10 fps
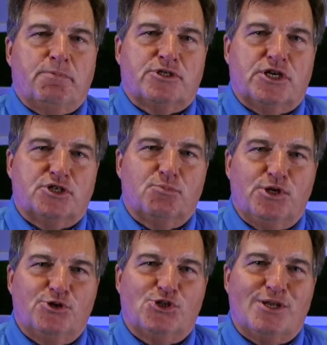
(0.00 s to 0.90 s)
Precision, we
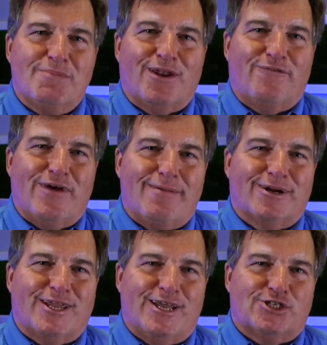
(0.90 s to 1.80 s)
do sheet metal
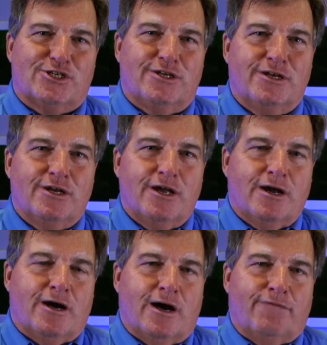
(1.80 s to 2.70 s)
fabrication
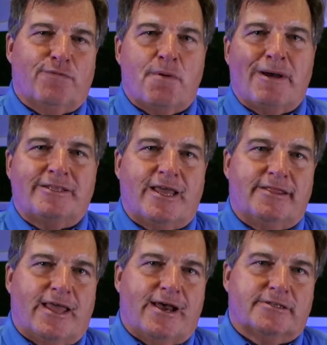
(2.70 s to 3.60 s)
uh, from about 10
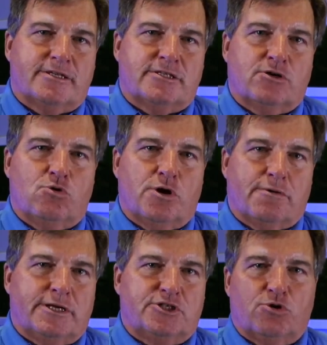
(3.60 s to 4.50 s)
thousandths to
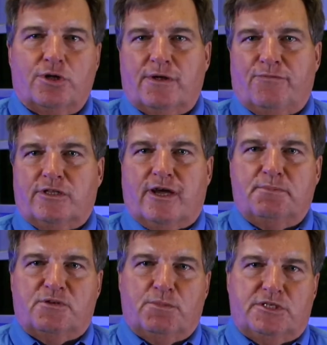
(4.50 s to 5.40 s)
quarter inch and all different
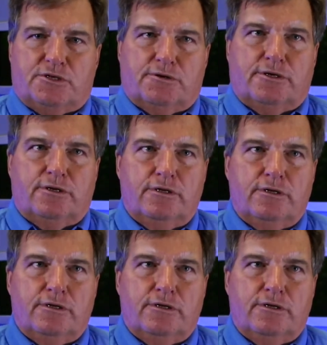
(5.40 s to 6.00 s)
types of material.